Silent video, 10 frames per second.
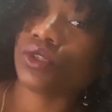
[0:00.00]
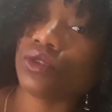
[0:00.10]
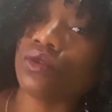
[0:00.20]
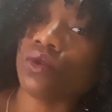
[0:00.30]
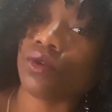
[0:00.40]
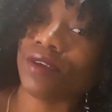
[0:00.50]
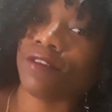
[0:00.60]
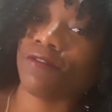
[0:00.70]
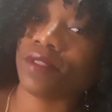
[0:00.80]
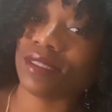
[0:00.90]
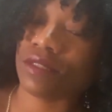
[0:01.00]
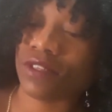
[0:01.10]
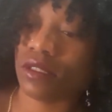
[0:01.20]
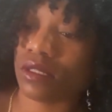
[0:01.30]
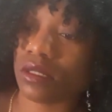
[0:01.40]
to, or if this
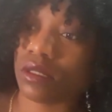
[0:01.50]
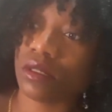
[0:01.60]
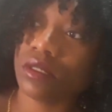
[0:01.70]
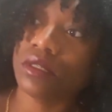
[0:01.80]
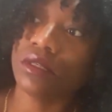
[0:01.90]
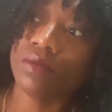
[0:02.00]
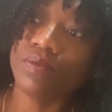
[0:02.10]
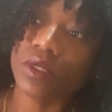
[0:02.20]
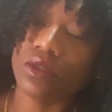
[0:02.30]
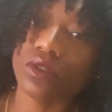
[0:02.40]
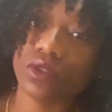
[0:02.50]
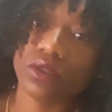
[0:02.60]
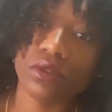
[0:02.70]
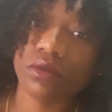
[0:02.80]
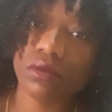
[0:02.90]
filter
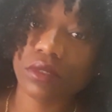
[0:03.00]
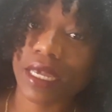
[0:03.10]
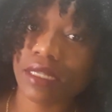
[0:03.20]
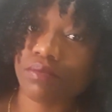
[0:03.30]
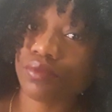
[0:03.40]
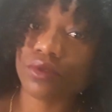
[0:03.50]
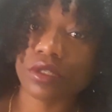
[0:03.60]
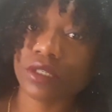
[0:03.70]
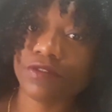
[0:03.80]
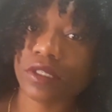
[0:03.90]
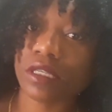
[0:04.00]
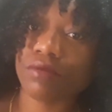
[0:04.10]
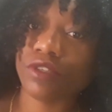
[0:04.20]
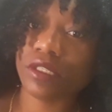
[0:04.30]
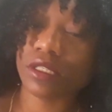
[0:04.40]
do get broken for
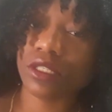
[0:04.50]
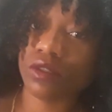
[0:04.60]
some reason, you